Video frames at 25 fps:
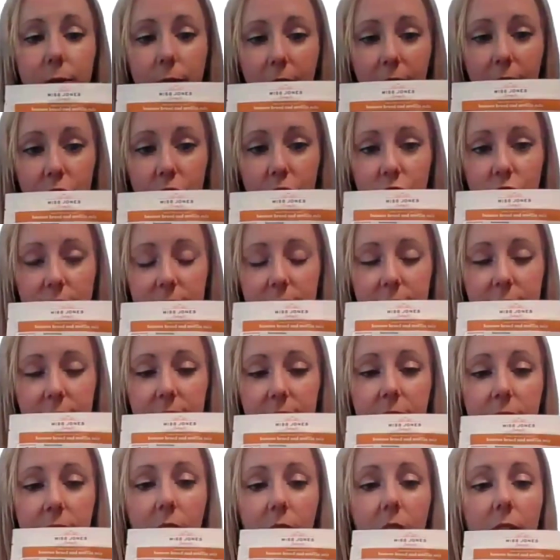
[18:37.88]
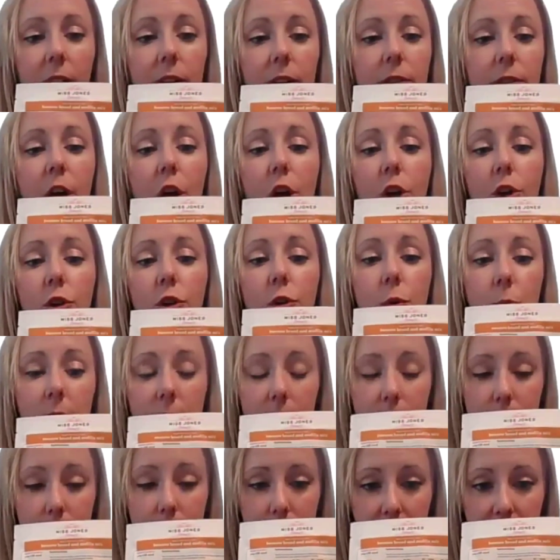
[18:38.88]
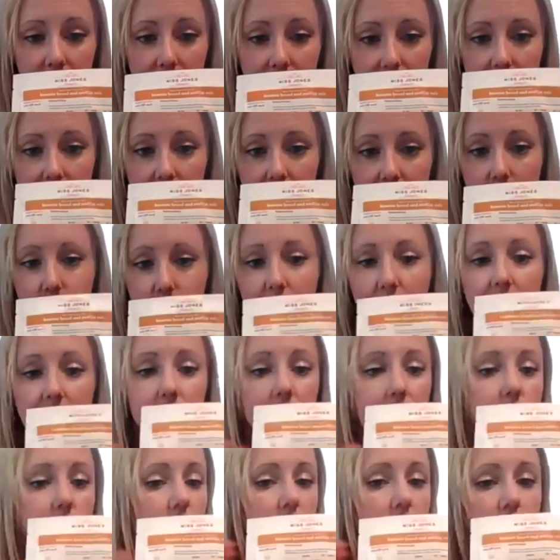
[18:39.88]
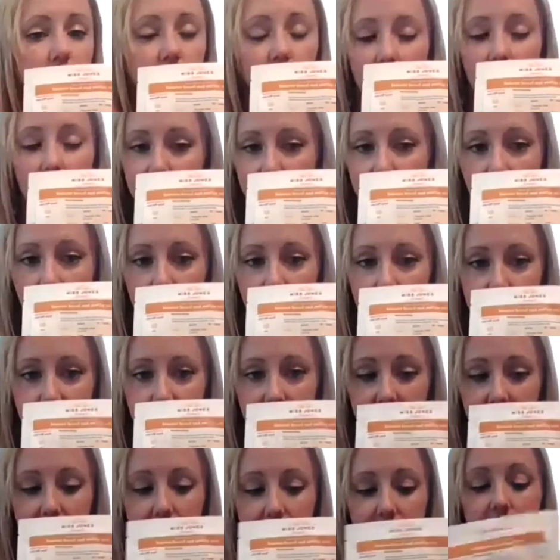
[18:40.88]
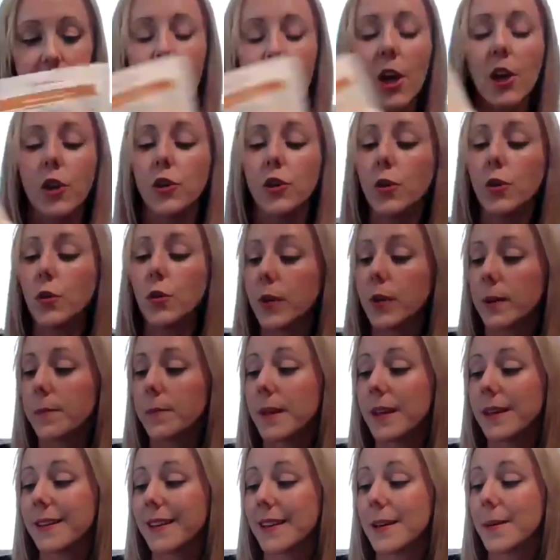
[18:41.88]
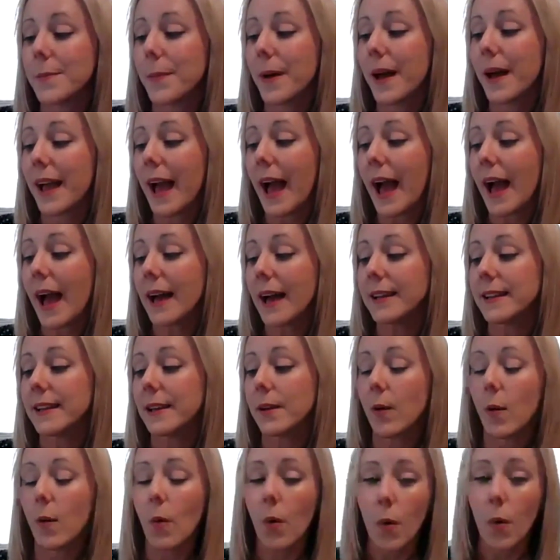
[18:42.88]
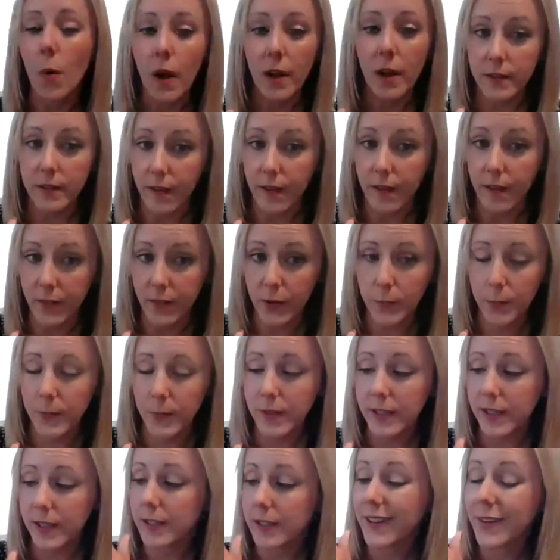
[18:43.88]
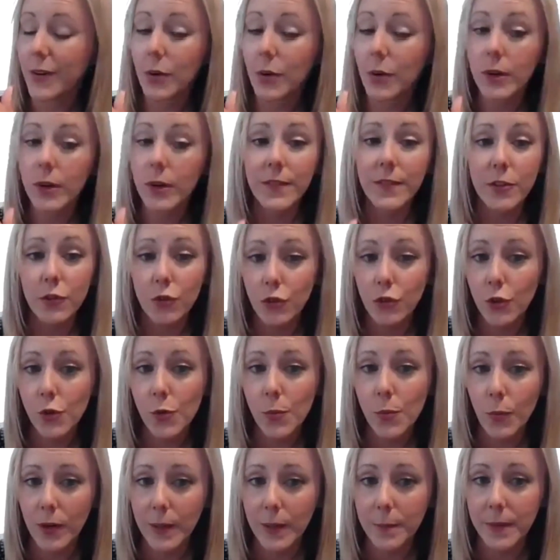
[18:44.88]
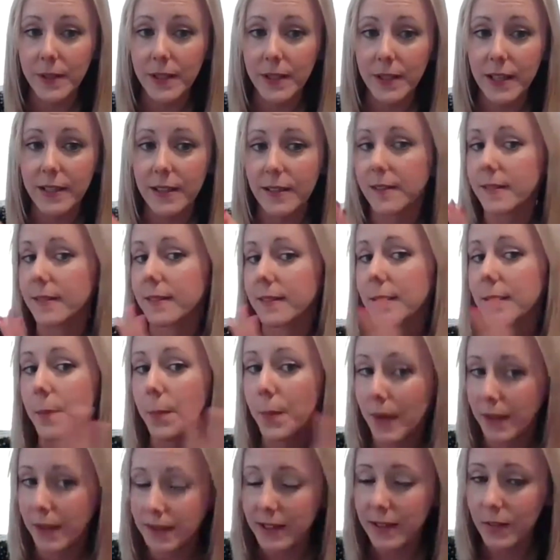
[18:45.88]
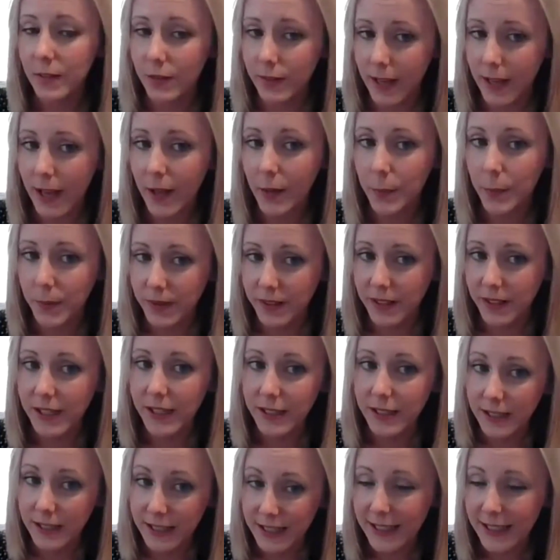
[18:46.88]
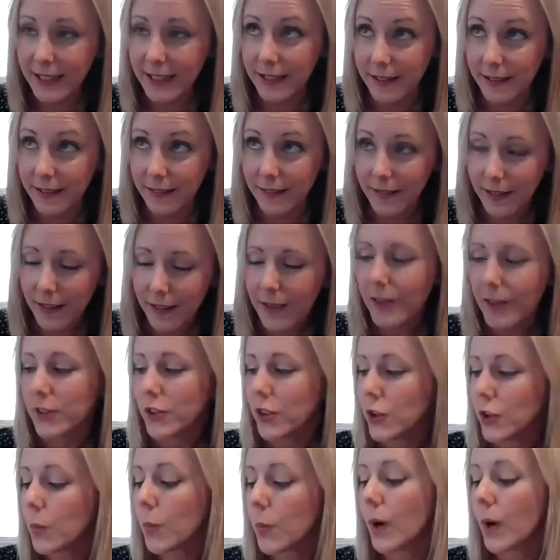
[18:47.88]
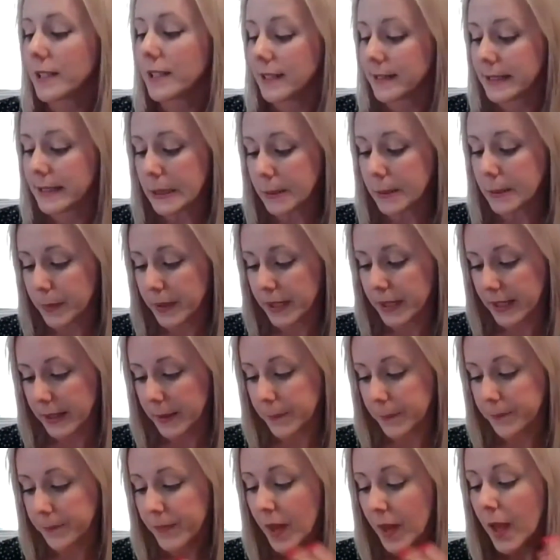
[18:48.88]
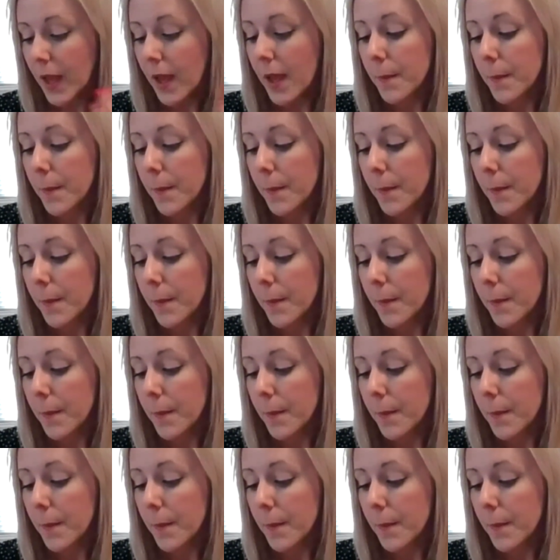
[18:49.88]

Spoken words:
directions here of you can make this mix just as it is. You can make it by adding another banana or even 2 more bananas, depending on how banana-y you want it to be.